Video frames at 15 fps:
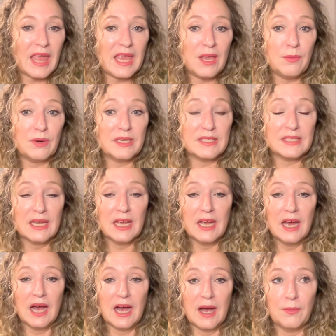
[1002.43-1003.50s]
He was
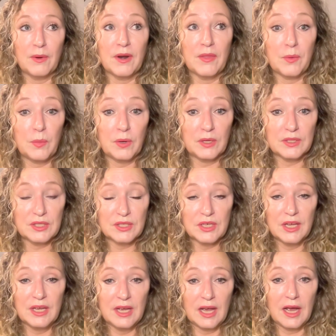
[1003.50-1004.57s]
uh, one of the world's
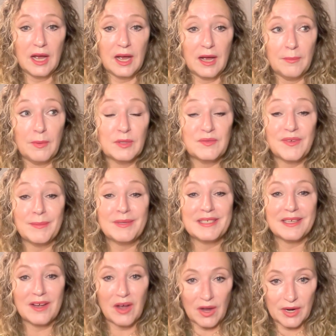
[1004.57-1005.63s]
uh, most
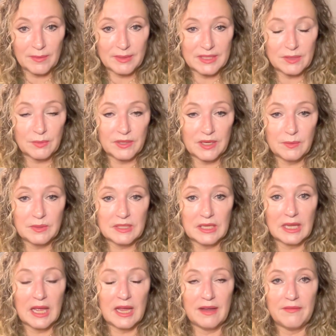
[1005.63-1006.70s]
famous economist when he was
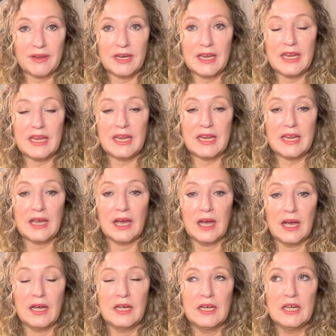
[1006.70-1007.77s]
alive, and he
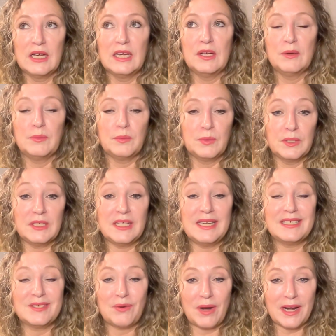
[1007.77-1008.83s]
uh, was
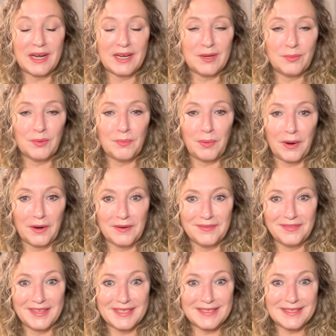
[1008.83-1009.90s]
he's credited with part
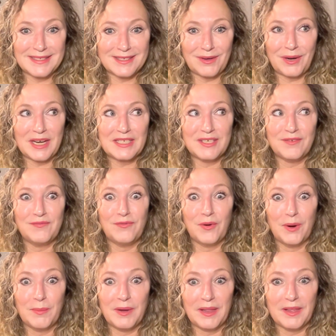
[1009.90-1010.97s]
of this crazy
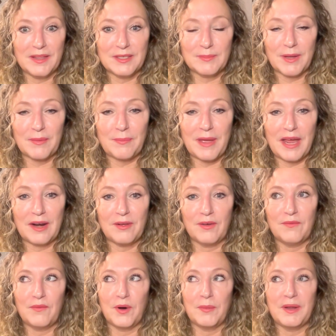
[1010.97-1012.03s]
formula, this
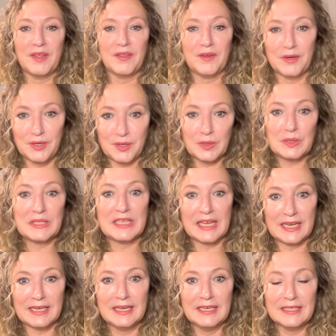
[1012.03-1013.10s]
mathematical formula they're
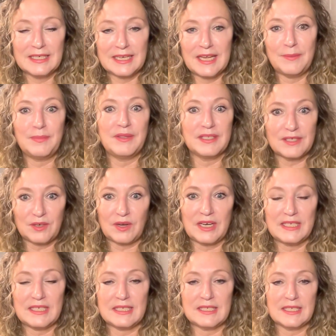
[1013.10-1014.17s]
using to keep this
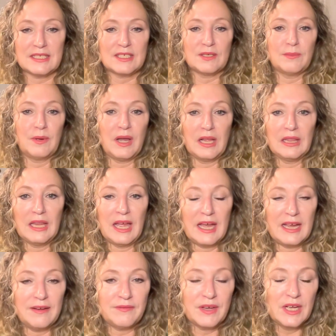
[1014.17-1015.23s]
crazy system
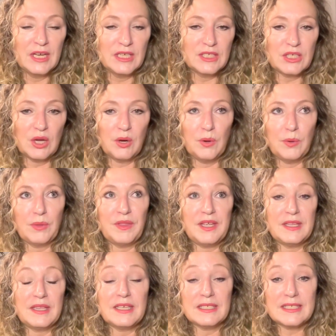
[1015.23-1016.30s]
alive. So
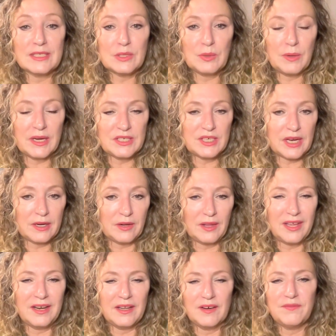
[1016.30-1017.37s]
the, this is who I
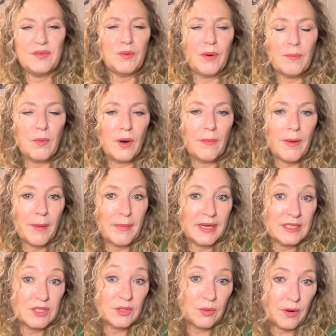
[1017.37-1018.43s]
channel. And if you want more about
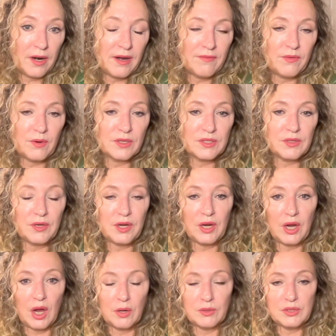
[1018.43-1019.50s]
my story, of course, you
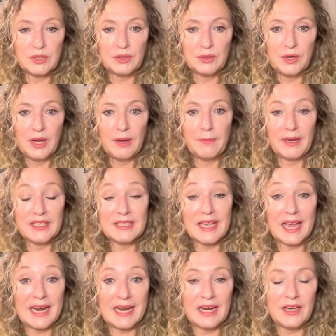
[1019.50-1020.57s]
can go to my
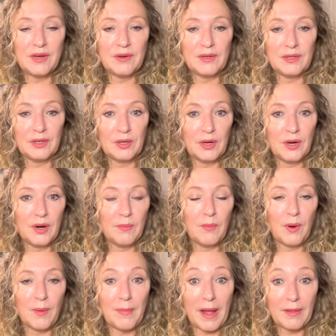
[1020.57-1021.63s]
site and you can learn
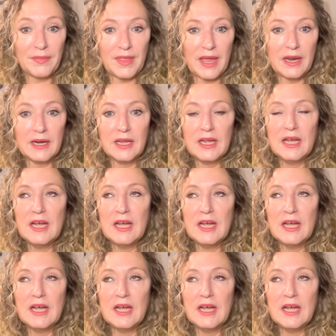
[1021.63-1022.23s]
more about that.